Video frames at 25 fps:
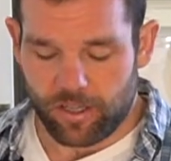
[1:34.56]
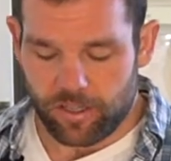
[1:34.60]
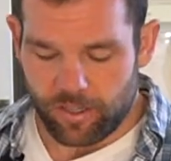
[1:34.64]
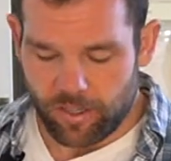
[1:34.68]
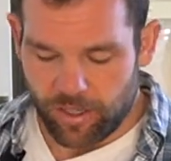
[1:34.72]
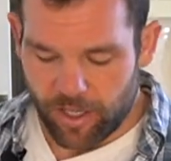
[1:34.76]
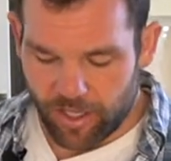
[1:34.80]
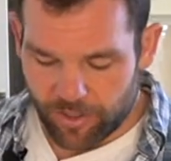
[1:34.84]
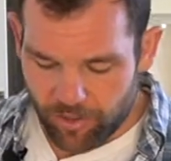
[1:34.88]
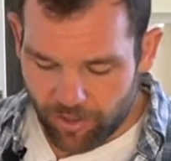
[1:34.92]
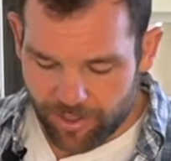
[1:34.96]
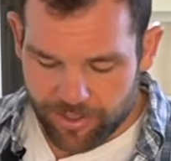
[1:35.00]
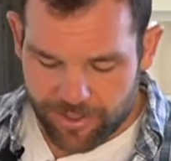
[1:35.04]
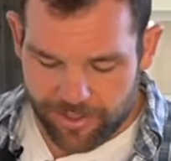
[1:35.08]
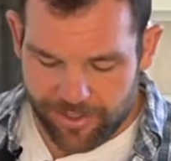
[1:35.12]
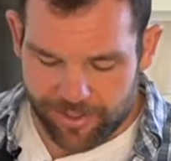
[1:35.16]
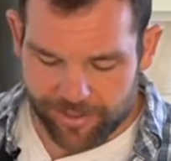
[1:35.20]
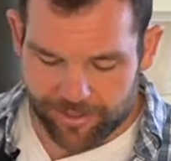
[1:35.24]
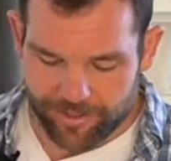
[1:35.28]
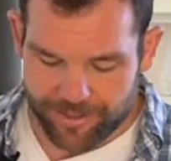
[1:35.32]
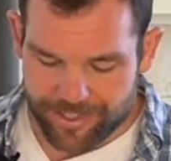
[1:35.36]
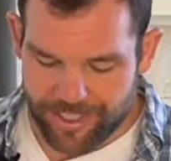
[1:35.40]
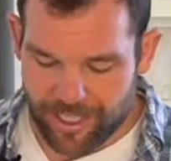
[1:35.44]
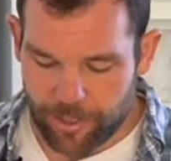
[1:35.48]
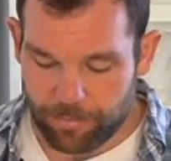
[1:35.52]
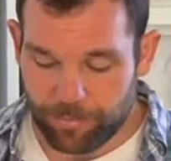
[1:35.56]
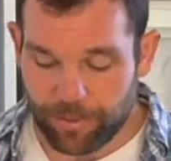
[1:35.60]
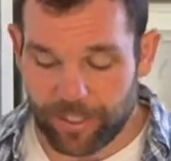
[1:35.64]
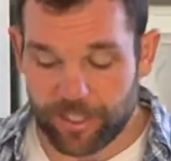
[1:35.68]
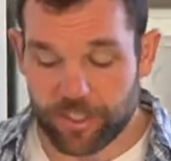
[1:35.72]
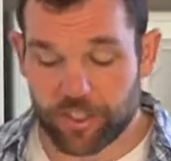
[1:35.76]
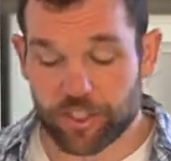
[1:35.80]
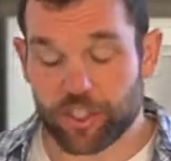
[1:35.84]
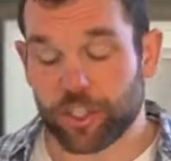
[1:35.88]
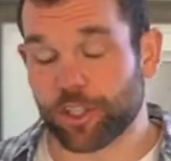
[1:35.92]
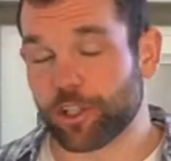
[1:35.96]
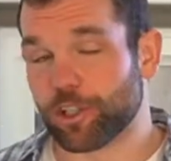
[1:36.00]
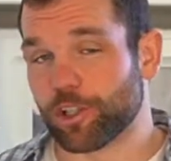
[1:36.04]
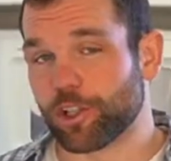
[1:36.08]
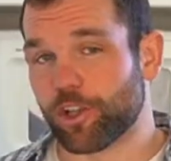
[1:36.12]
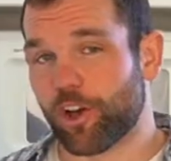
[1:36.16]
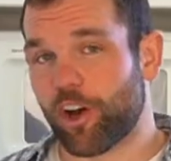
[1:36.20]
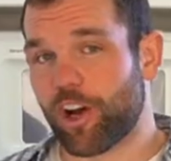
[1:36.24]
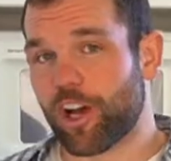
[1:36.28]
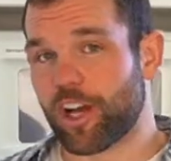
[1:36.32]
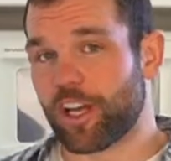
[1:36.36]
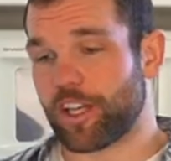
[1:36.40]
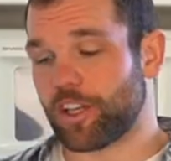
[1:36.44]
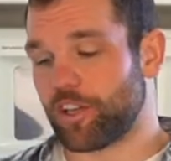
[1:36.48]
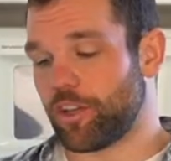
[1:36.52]
A nice little tip is to
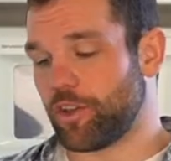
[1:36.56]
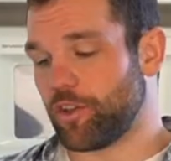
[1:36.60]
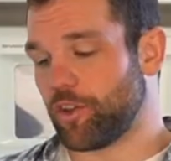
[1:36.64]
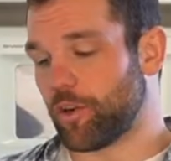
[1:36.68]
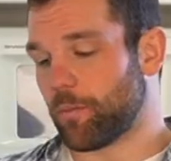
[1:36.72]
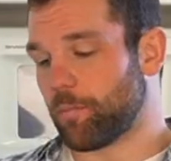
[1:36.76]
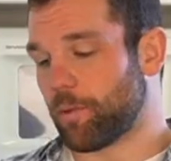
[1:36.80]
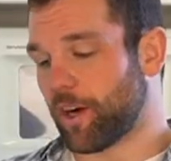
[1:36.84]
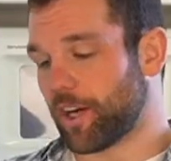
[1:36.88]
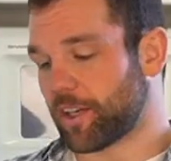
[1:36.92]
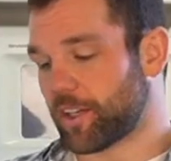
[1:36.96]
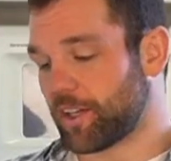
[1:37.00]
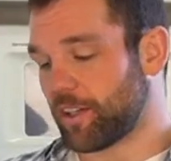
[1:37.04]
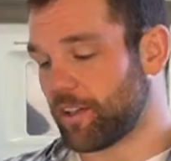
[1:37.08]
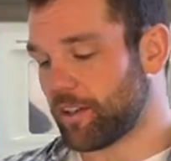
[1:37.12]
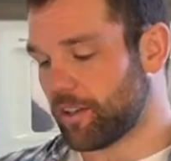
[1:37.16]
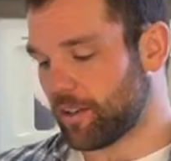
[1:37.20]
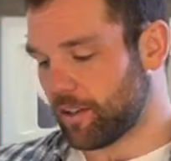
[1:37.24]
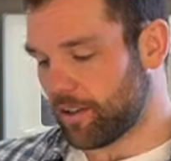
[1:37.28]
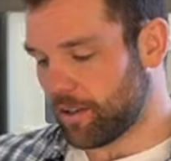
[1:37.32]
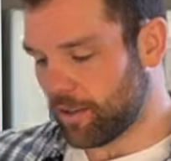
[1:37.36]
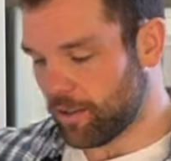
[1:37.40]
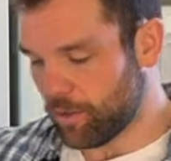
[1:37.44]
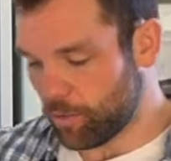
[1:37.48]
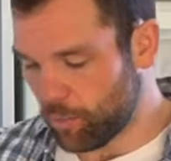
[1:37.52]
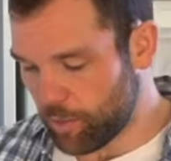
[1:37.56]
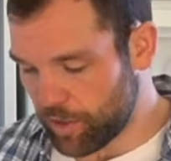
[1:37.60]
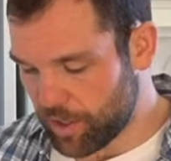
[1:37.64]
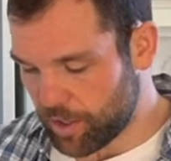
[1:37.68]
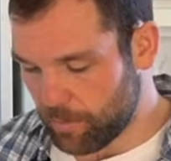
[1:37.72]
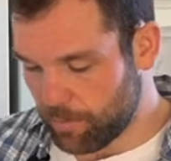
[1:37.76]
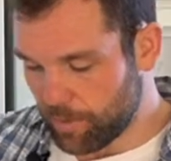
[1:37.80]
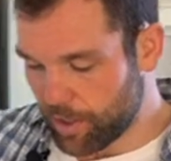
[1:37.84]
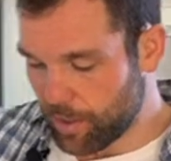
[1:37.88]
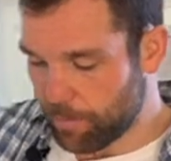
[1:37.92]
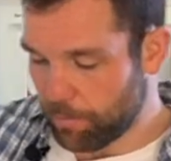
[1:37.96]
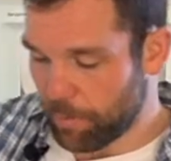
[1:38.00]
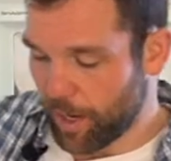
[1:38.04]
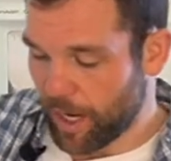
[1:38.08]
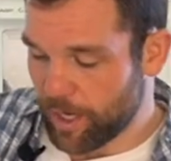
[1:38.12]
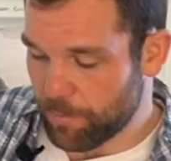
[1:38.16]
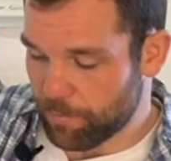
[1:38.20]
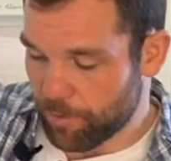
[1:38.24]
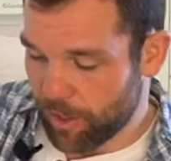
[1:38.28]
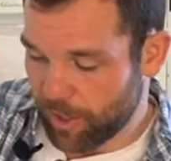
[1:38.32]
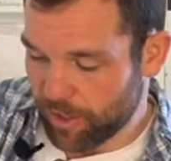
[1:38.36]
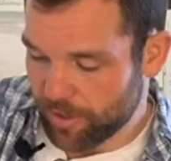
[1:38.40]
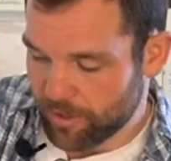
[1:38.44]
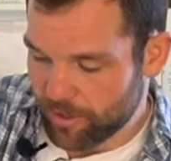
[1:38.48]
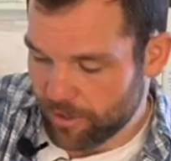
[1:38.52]
line your bucket with a bit of
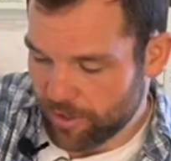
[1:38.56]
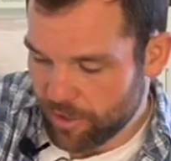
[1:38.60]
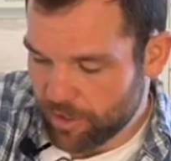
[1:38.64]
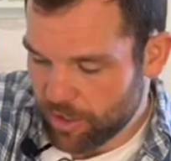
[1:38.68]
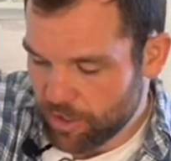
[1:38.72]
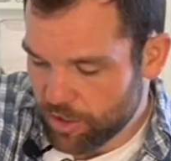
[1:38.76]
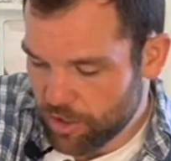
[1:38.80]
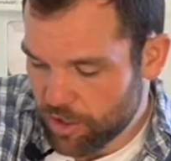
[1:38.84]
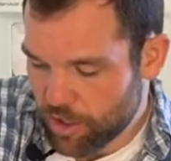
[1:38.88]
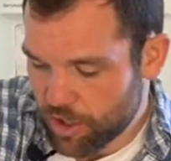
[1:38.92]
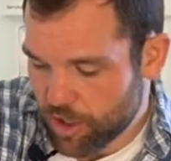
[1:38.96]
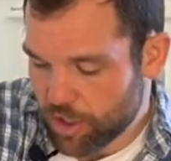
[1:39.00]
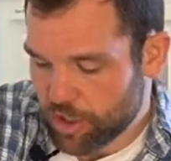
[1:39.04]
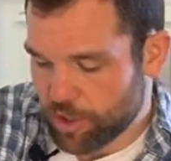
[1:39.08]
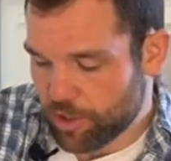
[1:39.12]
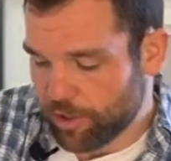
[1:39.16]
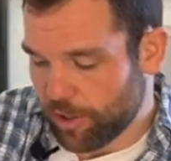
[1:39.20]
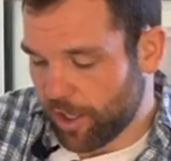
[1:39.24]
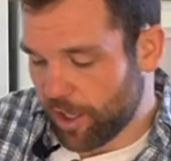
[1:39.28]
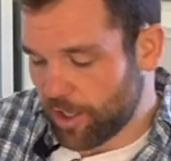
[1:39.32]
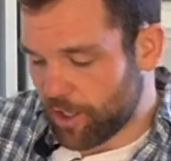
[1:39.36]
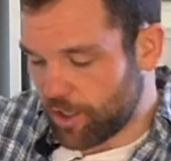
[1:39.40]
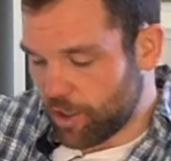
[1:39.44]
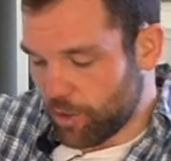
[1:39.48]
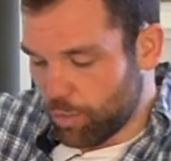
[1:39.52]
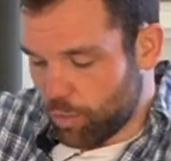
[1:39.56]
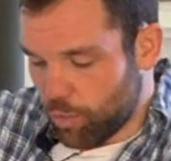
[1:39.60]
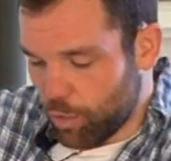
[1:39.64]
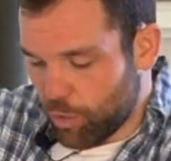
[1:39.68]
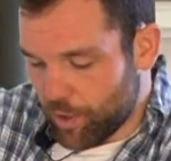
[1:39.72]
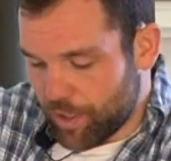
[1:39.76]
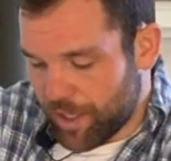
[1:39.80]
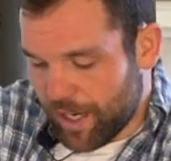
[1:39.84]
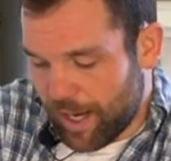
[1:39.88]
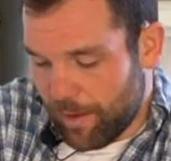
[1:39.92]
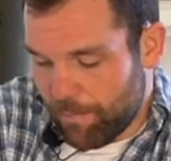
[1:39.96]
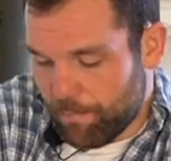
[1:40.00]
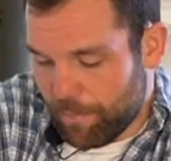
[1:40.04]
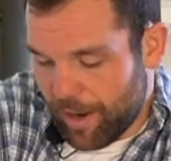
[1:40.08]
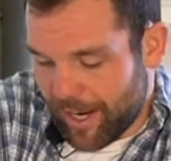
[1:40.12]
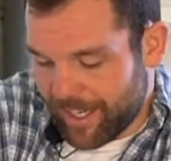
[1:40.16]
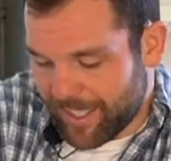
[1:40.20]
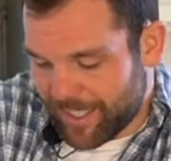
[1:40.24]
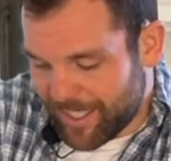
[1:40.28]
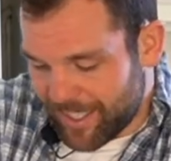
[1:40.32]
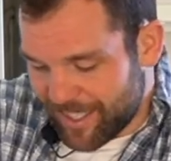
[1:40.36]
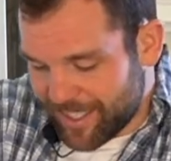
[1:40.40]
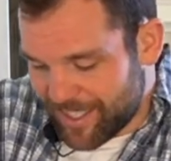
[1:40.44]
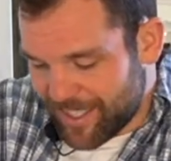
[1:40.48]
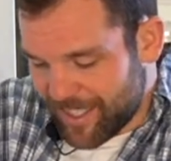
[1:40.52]
paper, just like you would a
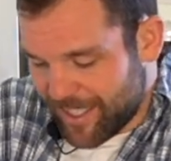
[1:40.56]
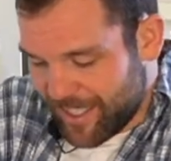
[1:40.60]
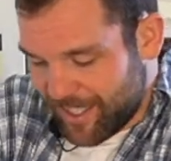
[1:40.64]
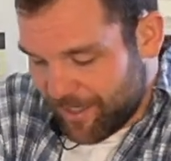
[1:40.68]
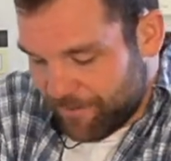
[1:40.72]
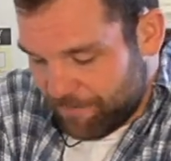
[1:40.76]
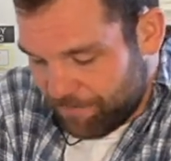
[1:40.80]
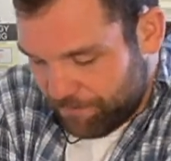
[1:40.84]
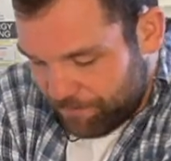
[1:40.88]
baking tin.